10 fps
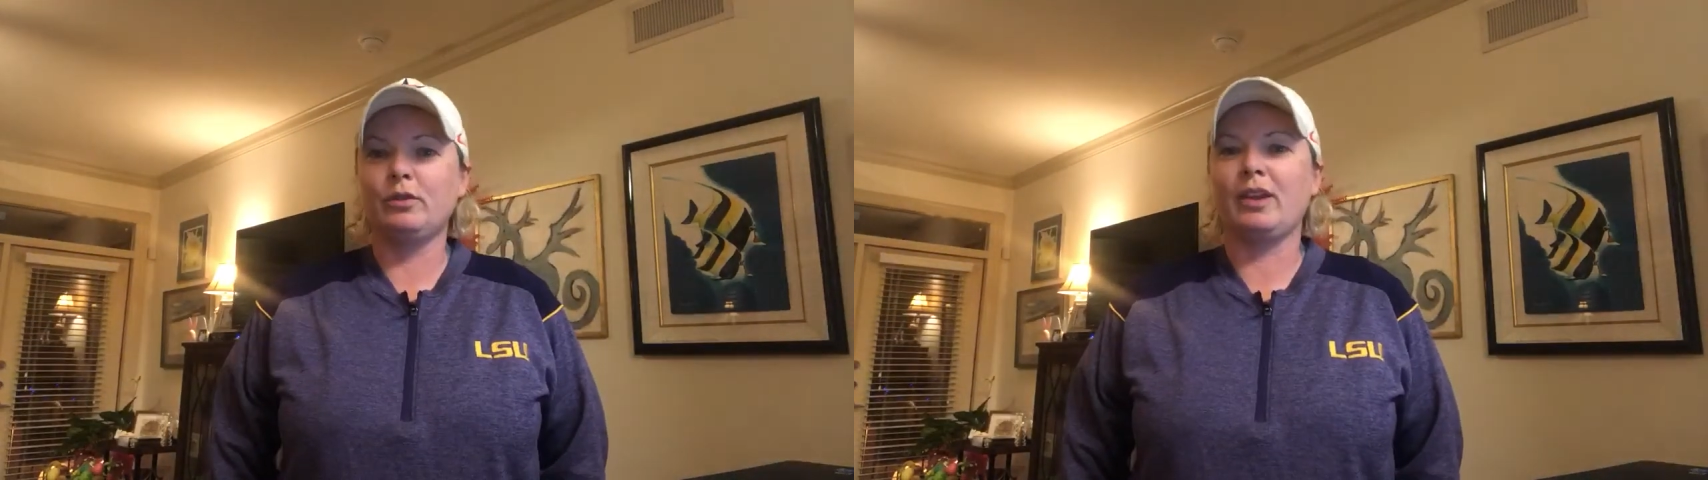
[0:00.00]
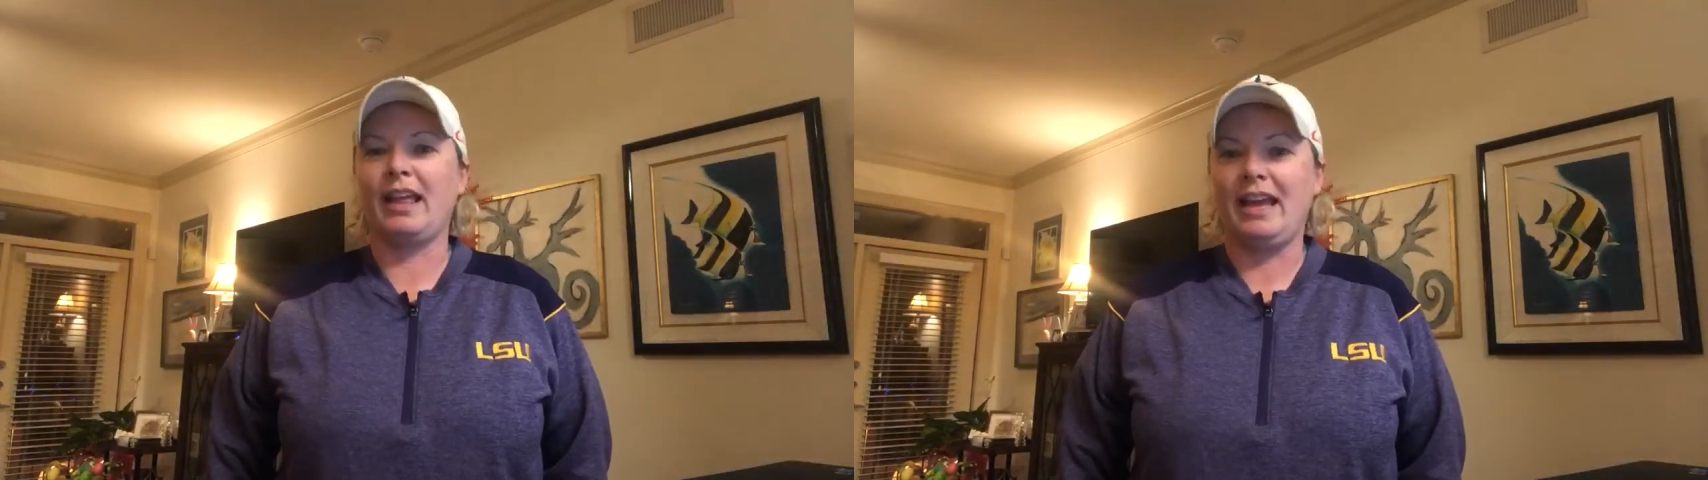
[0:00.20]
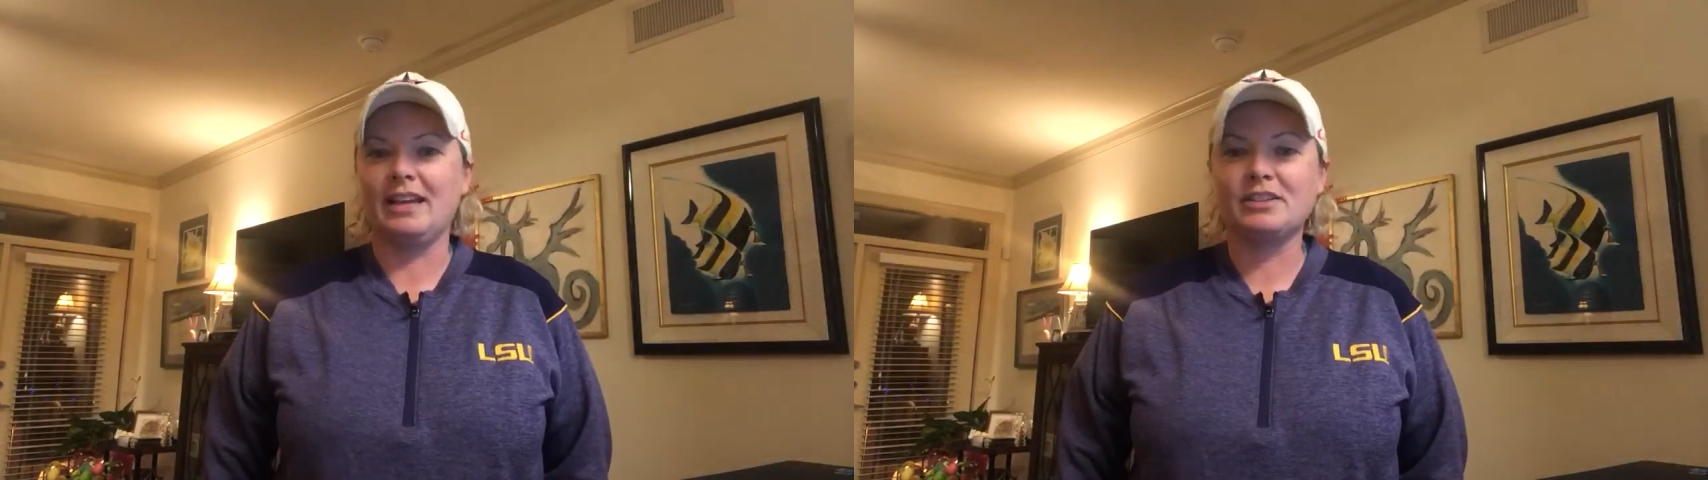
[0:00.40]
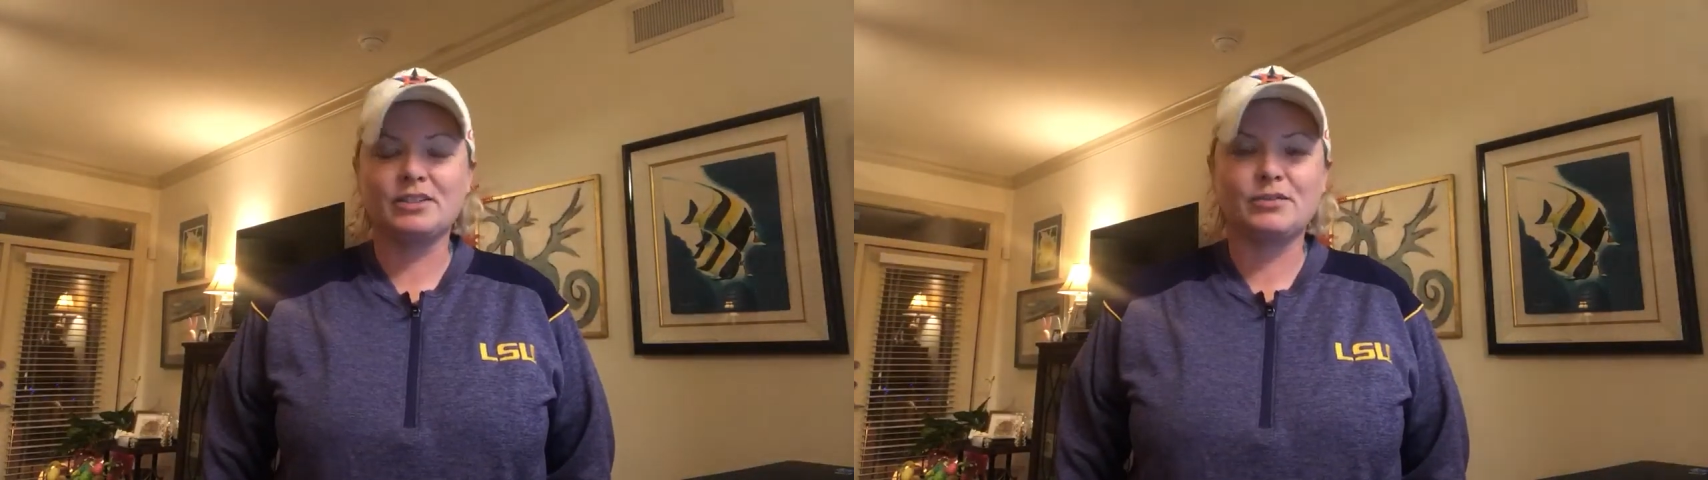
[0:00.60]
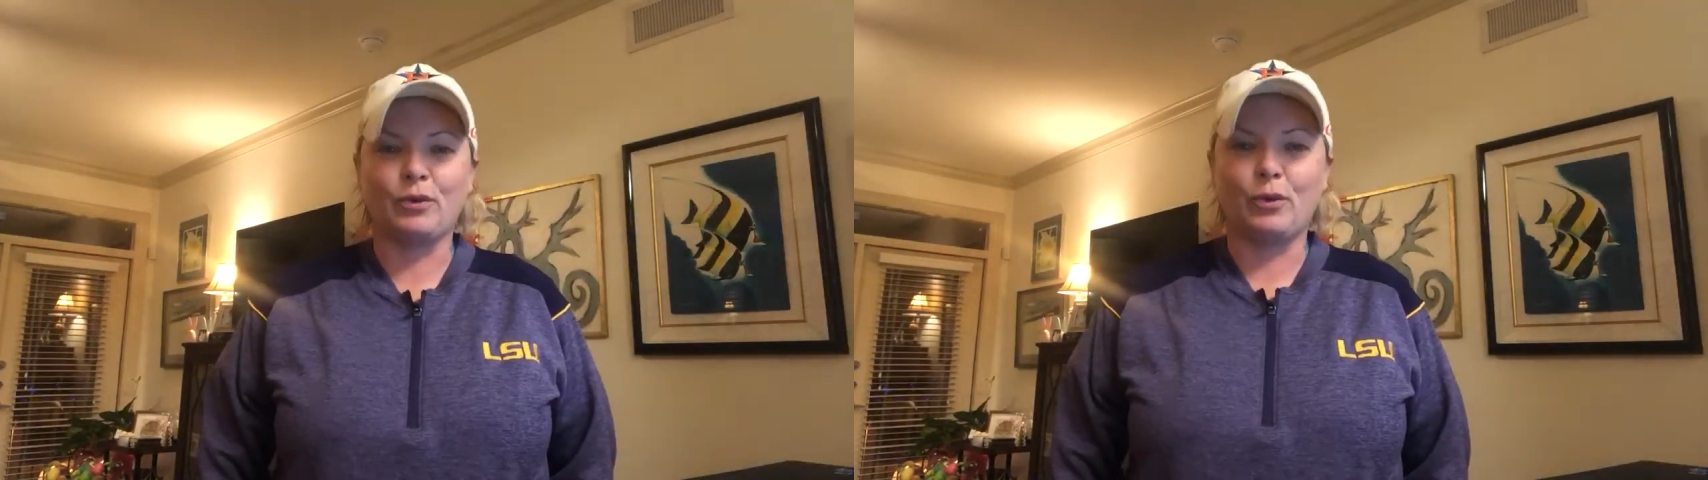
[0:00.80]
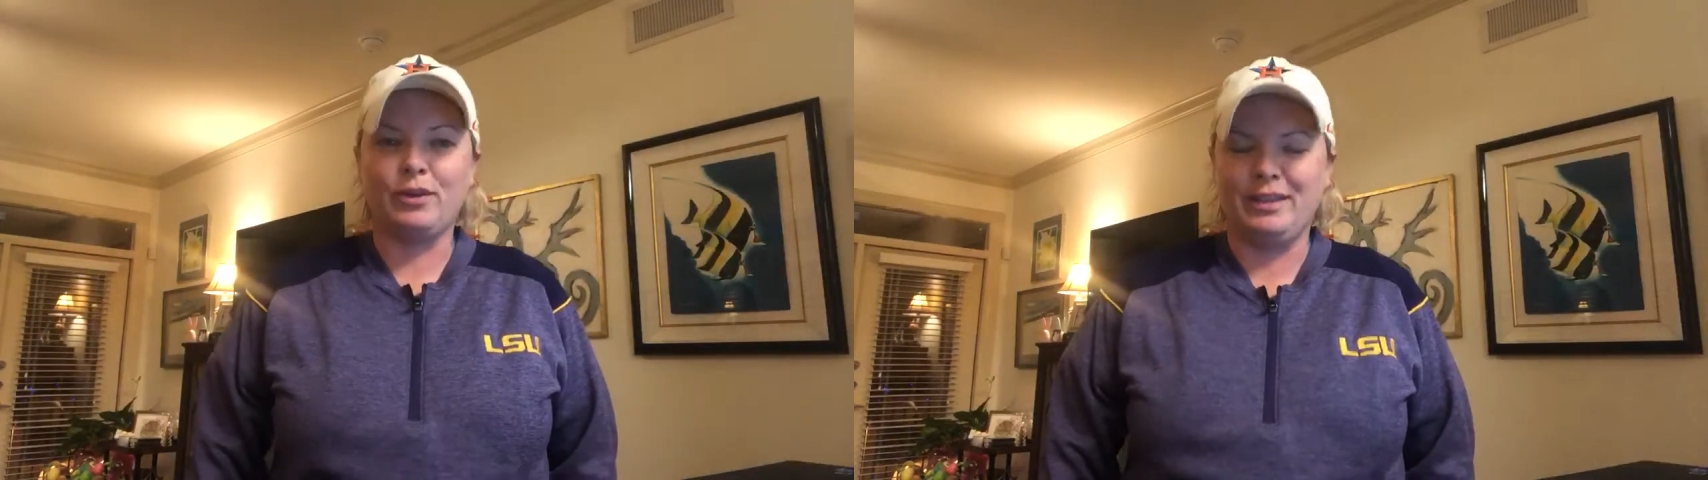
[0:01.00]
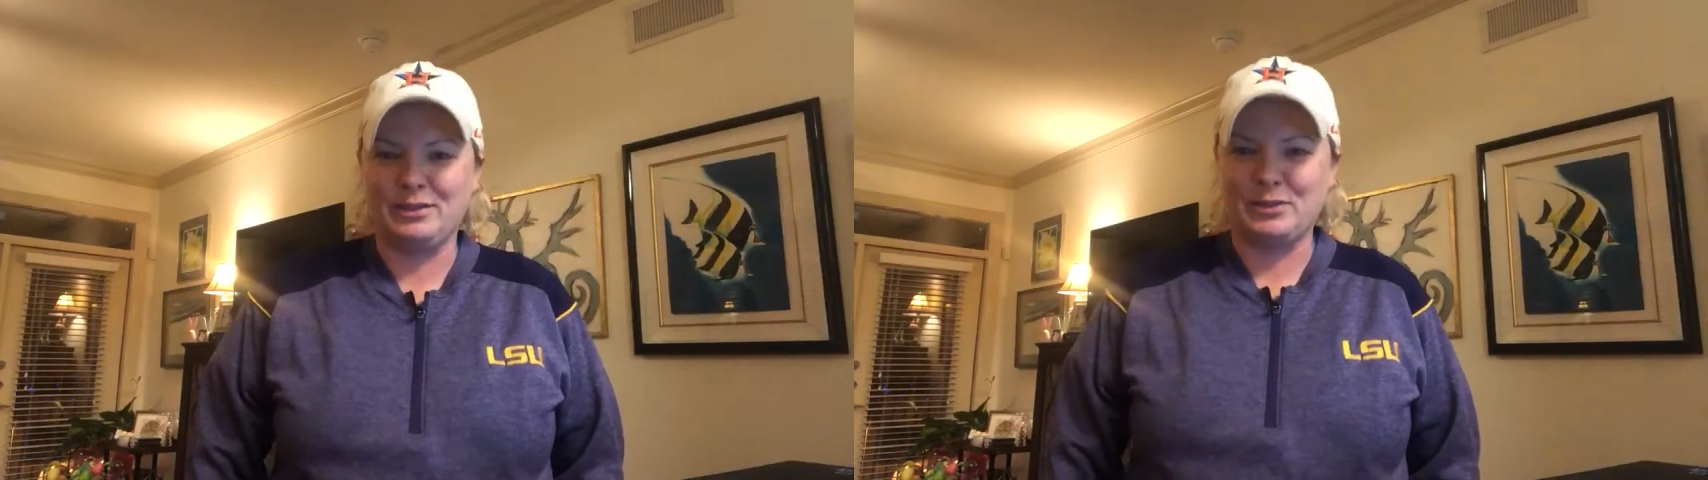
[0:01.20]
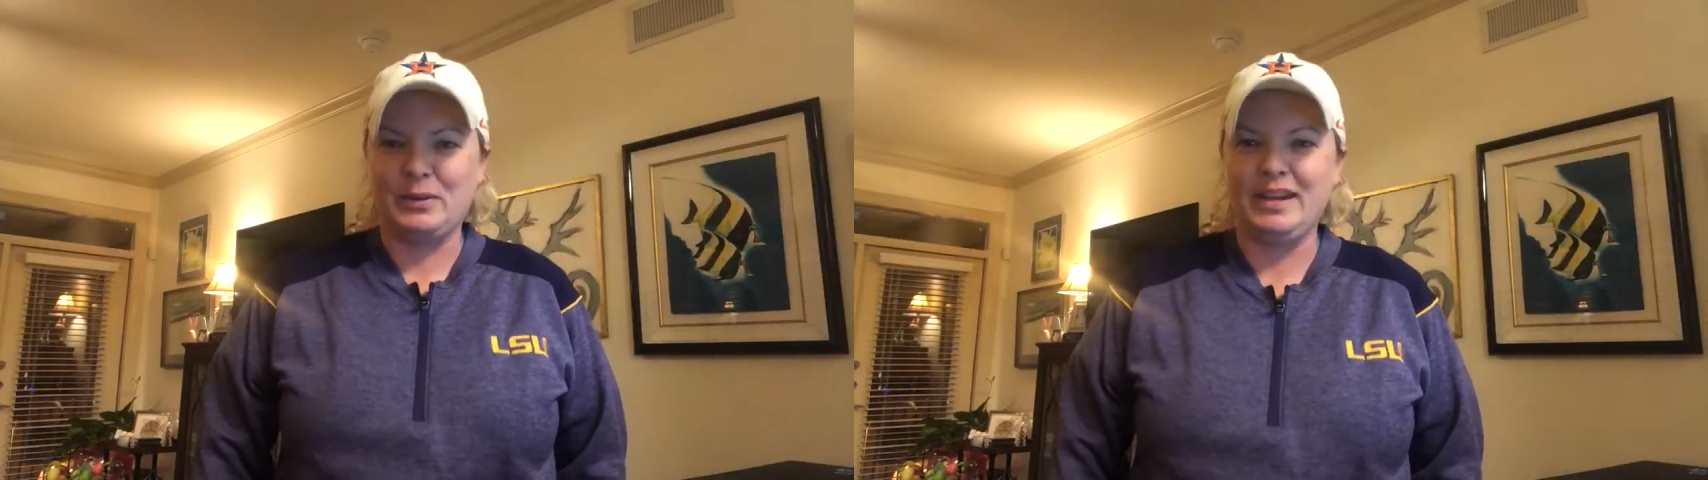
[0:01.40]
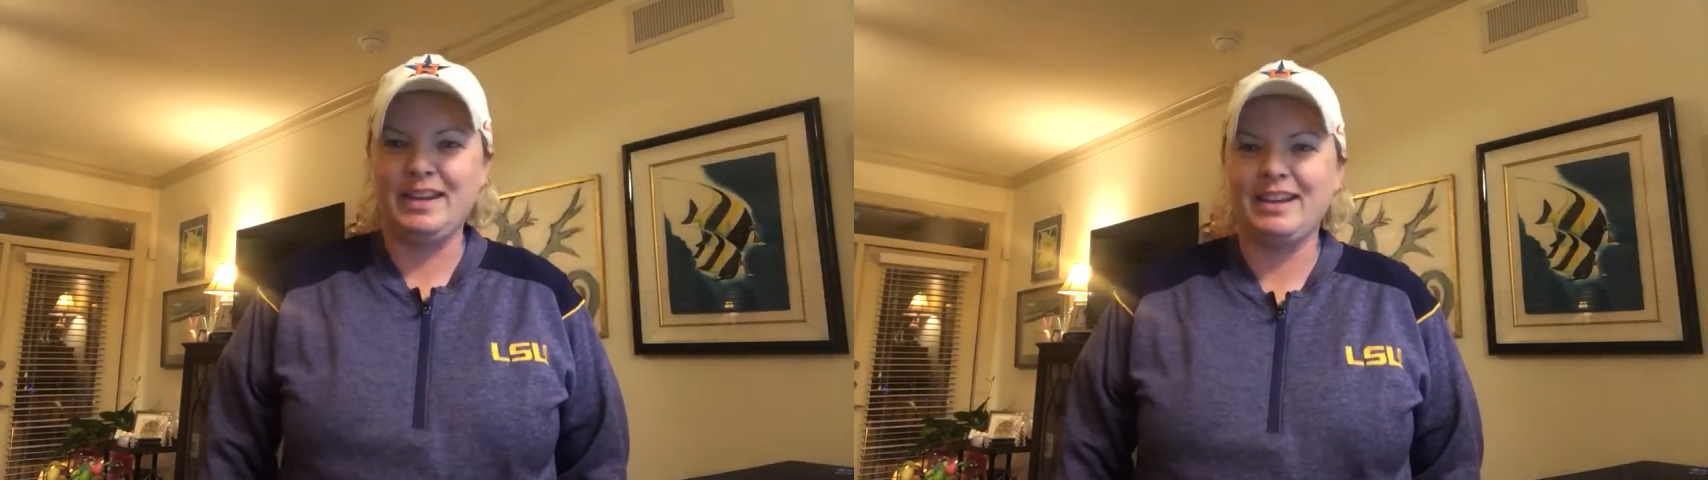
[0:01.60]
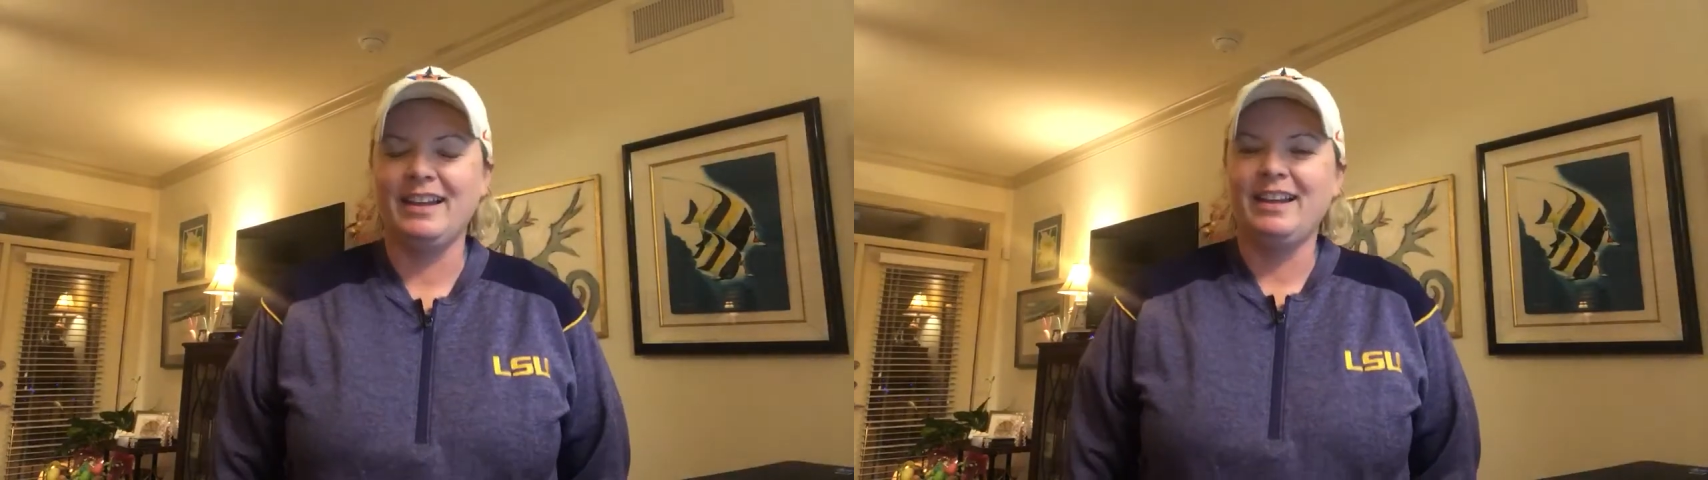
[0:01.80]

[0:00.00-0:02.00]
class for this week.